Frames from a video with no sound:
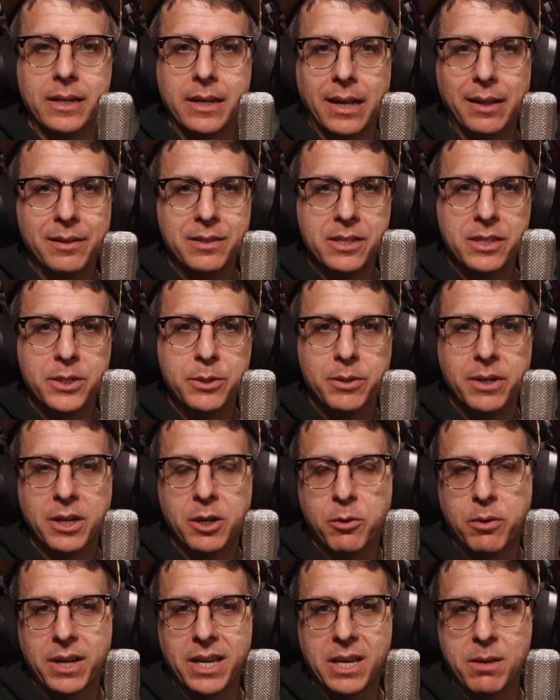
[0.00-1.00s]
Now let's do a
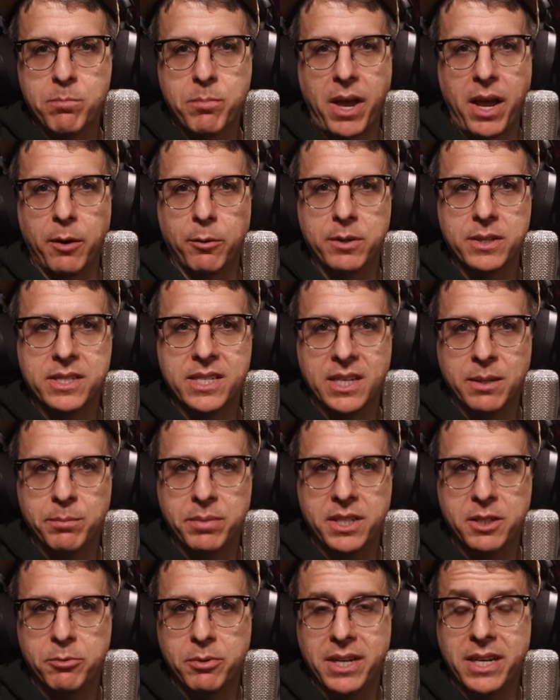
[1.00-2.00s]
quick comparison
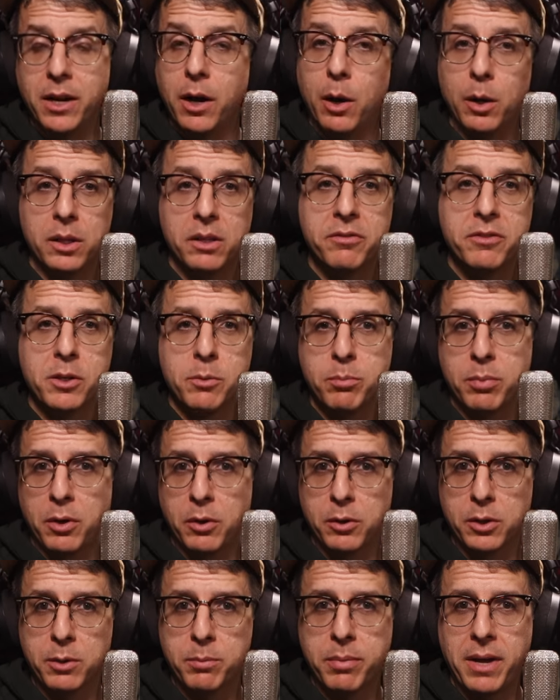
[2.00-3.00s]
between all of the
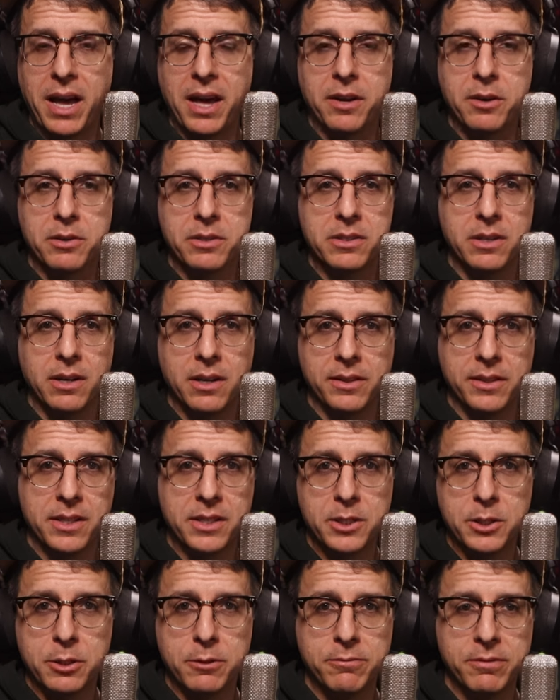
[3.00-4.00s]
polar patterns on the
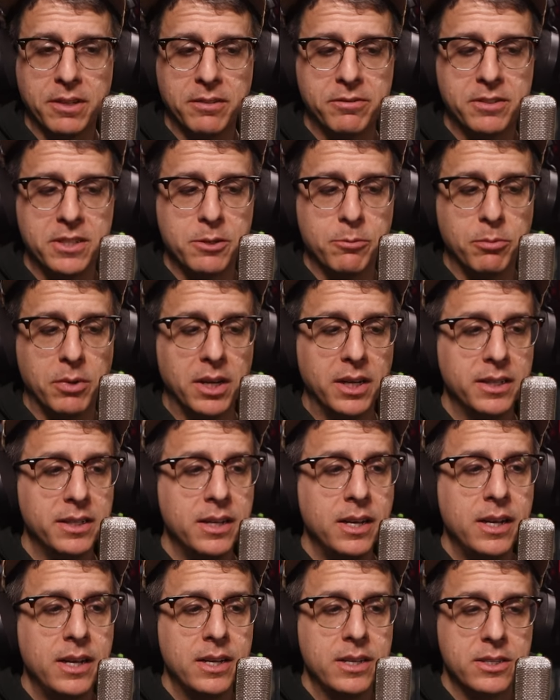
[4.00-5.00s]
251,
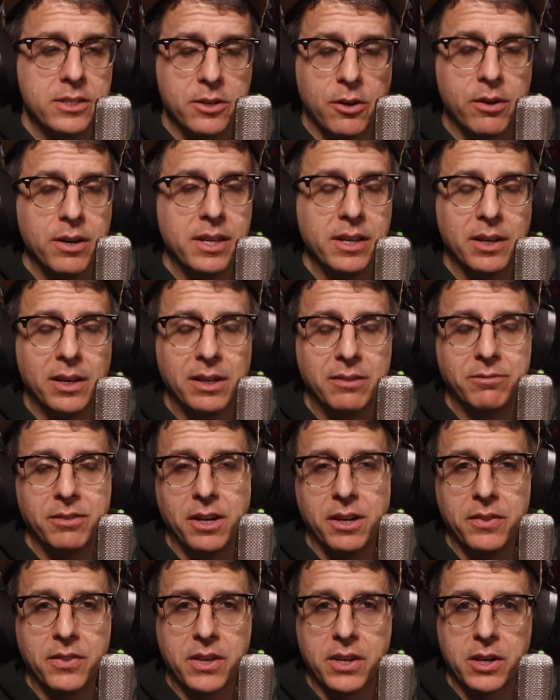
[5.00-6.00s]
starting off
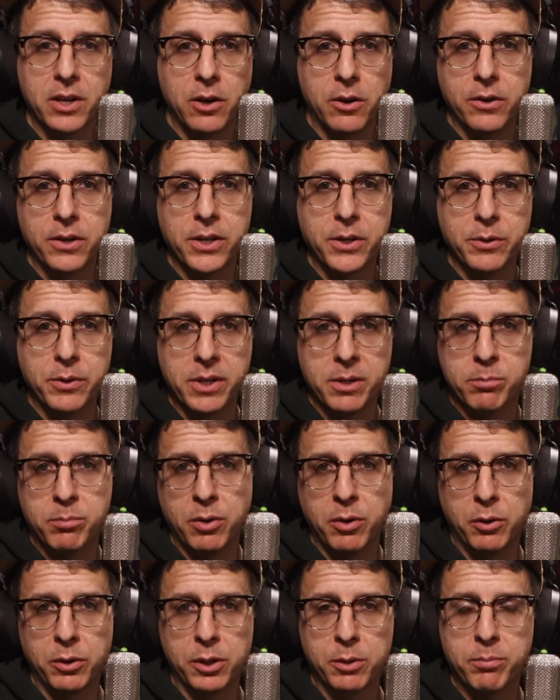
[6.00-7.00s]
on the cardioid
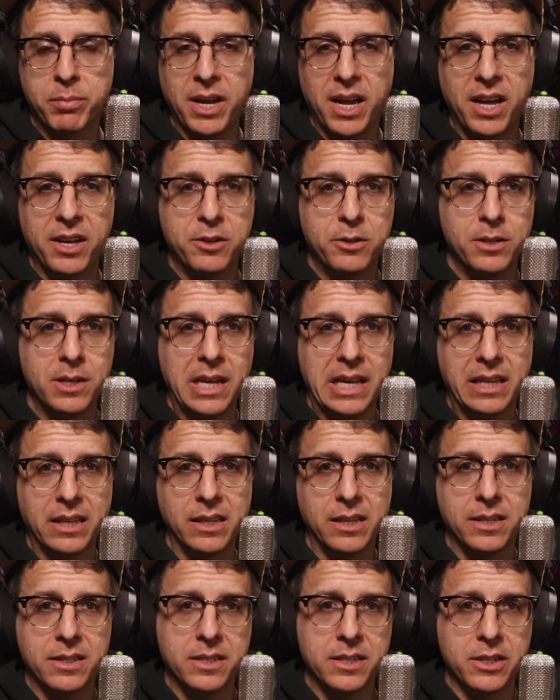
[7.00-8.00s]
polar pattern,
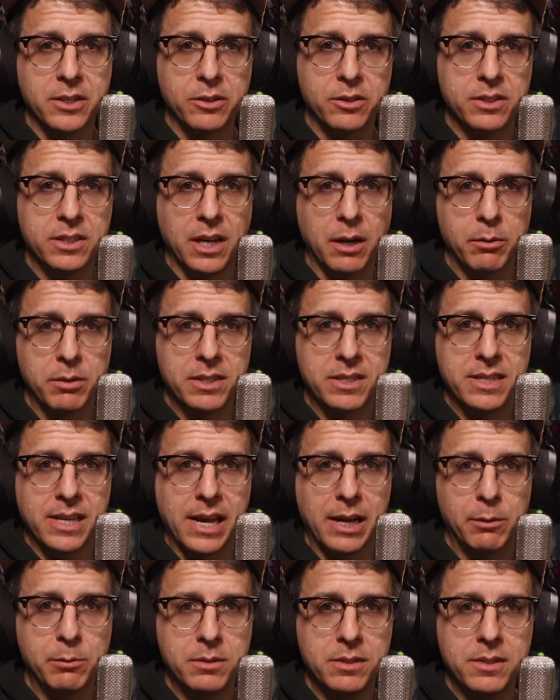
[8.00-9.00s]
and here's how it
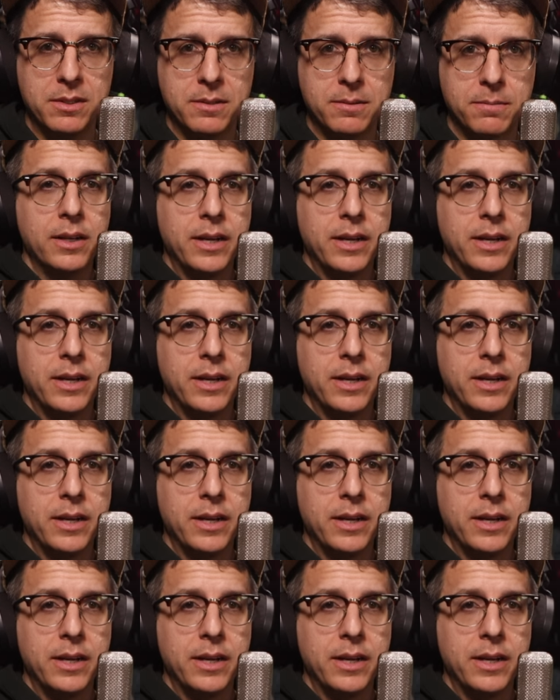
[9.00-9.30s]
sounds.